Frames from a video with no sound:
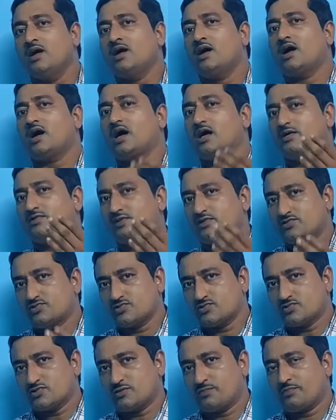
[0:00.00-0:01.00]
I have also
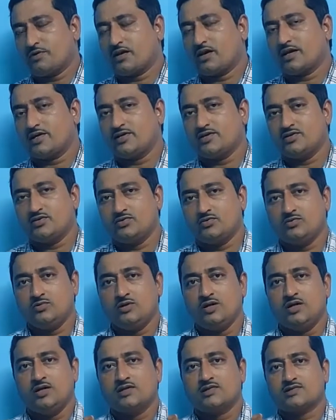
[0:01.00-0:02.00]
supplied you
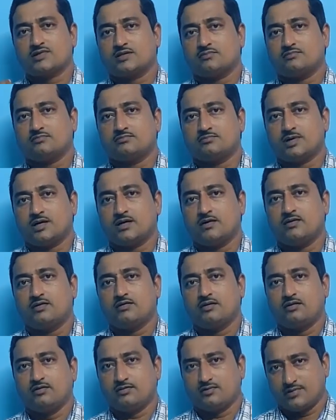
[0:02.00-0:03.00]
some
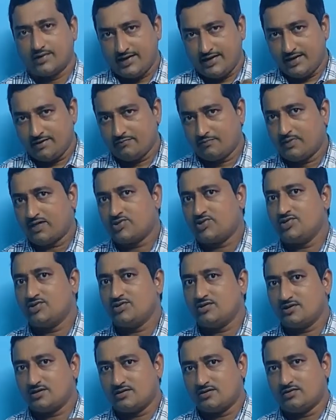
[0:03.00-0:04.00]
reading
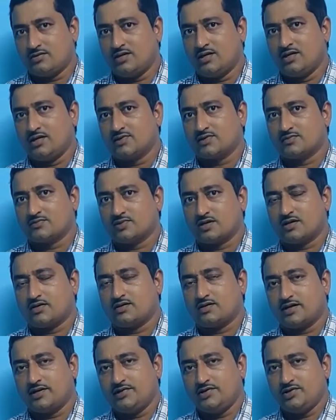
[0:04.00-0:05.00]
material, some
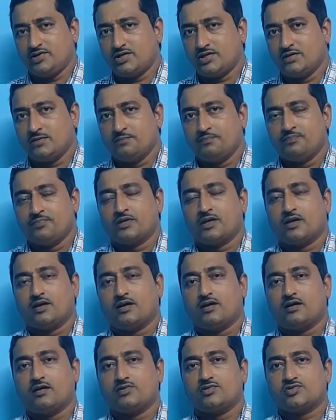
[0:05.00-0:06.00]
content,
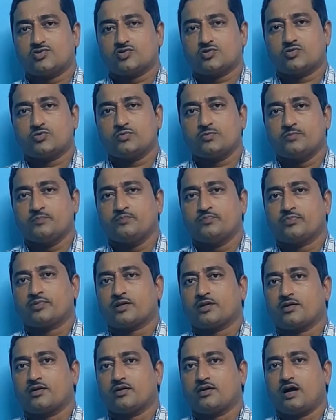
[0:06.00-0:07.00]
and also
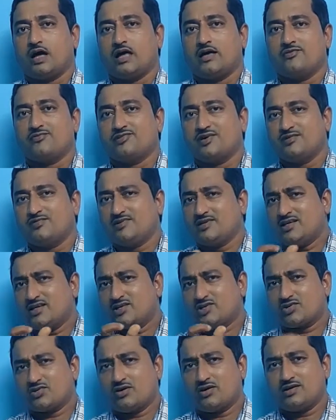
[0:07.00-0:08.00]
I have given a
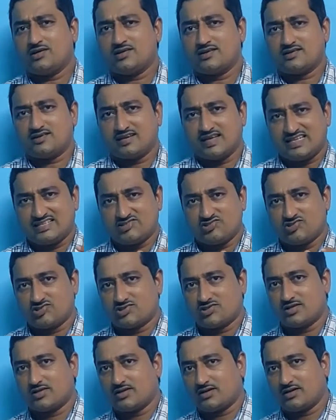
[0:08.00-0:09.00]
short
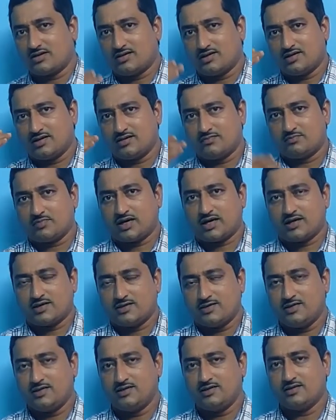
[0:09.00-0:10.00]
test in my
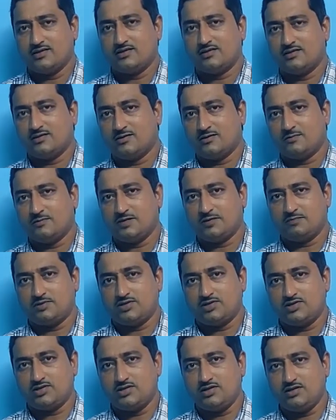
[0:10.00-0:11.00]

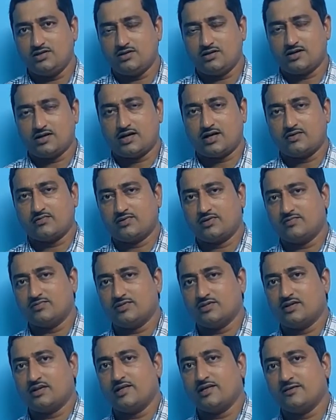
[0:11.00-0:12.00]
PPT, and I give
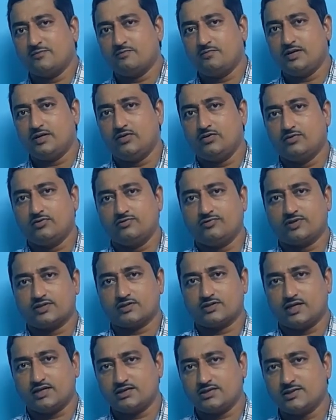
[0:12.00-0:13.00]
the link below for
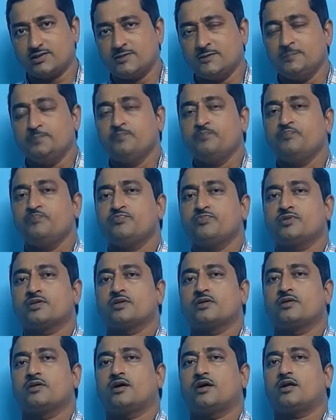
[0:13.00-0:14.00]
that.
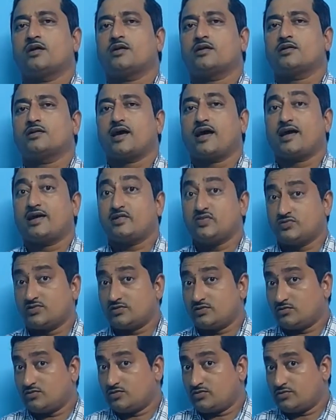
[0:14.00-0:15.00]
And the
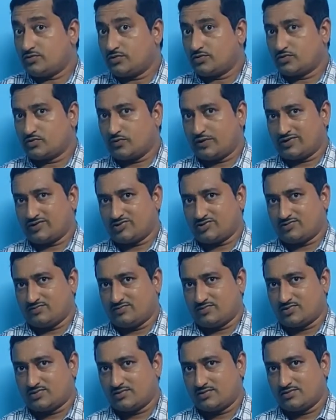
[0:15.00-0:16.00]
answer to those
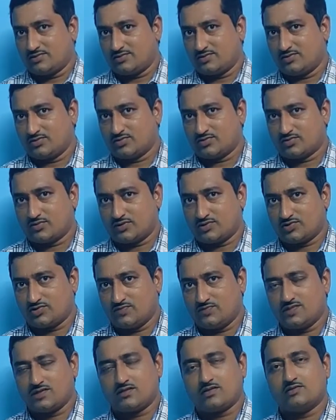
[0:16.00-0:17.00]
questions
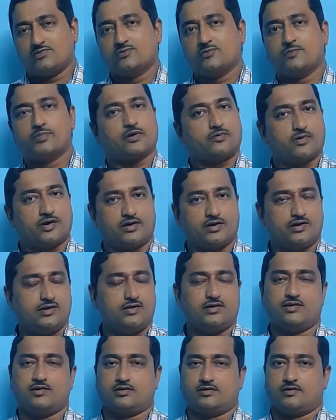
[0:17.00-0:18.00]
are also provided
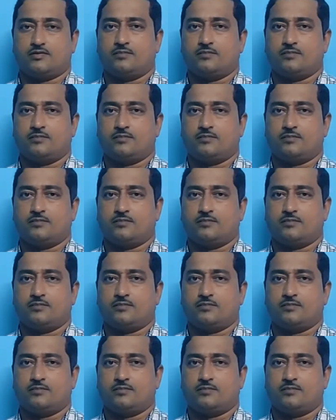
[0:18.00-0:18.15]
here.